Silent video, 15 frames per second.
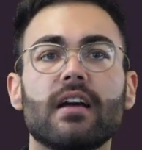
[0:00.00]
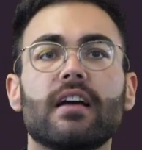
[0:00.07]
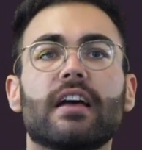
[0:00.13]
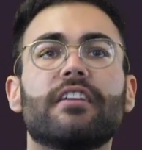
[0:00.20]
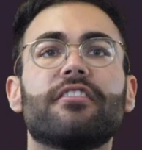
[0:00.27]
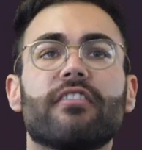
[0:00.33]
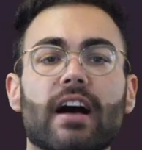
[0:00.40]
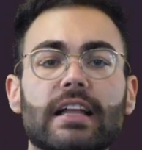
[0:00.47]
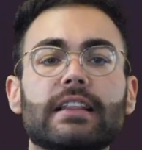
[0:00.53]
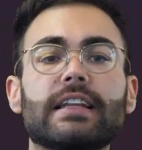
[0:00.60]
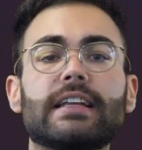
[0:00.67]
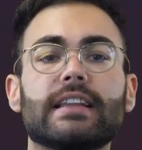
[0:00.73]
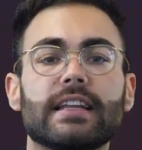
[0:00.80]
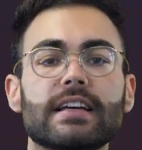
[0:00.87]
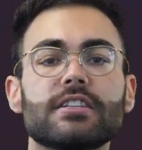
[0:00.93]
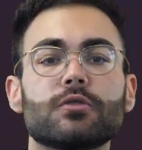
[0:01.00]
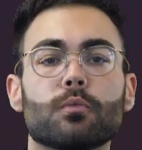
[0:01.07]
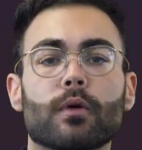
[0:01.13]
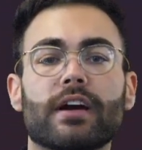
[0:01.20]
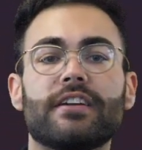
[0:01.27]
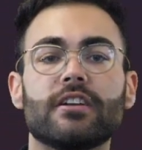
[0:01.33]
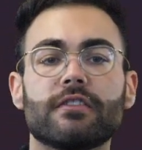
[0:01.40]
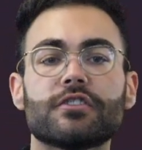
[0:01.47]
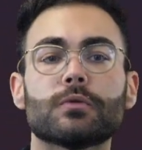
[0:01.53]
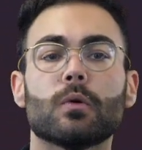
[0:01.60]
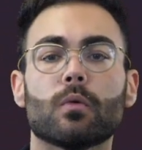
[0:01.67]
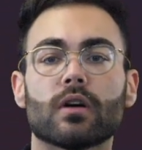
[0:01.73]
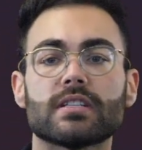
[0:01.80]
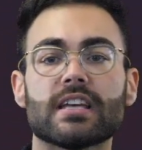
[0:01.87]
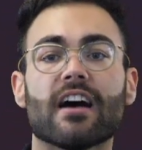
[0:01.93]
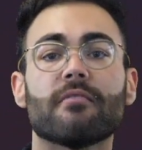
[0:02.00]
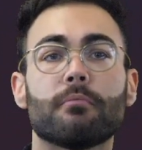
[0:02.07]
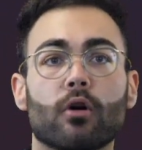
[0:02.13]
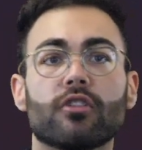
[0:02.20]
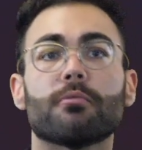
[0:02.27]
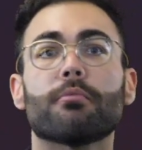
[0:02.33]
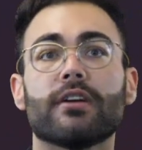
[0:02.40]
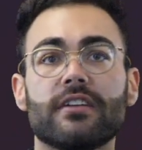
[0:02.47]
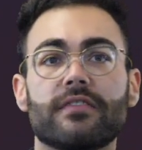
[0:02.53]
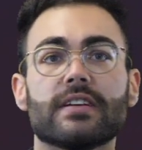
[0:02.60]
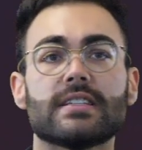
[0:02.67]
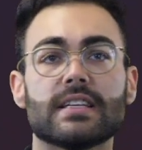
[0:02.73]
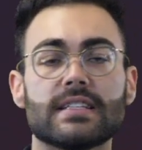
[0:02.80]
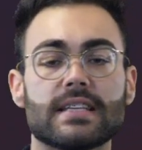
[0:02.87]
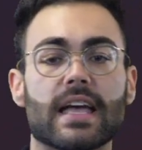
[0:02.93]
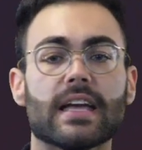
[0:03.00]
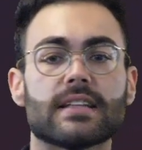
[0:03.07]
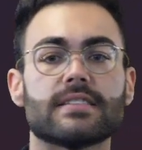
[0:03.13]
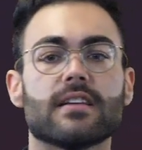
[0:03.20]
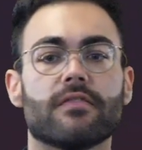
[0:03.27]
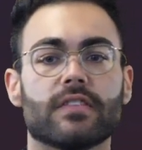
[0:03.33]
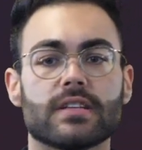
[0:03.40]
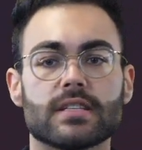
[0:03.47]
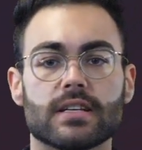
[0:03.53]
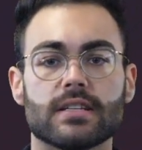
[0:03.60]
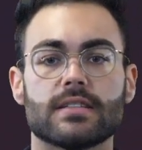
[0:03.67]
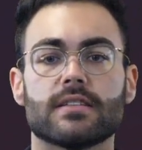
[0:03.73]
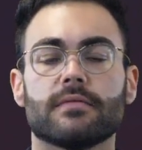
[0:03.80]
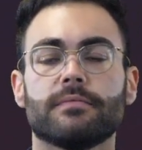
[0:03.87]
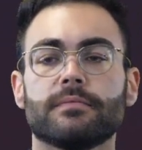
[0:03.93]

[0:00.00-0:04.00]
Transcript: and finally lists where individual words have both prefixes and suffixes.